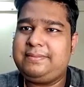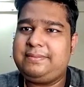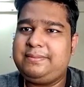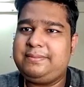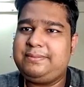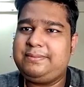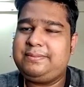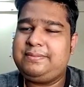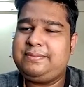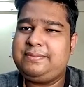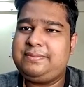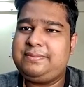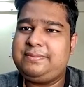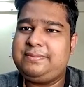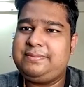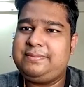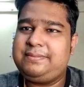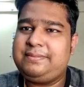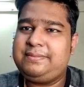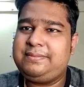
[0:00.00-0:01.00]

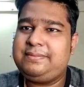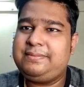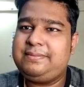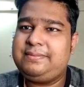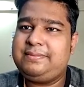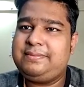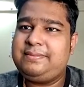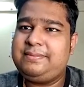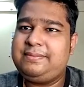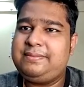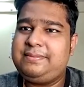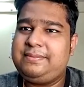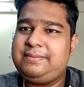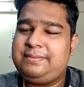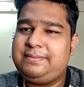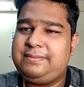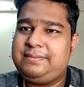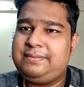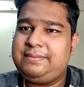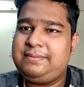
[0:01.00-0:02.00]

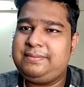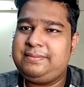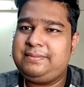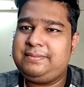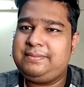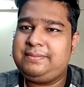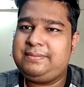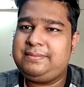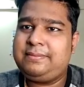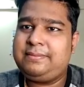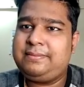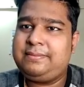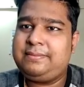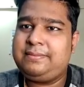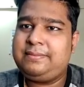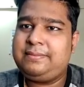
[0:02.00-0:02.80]
No words are spoken by the person on screen.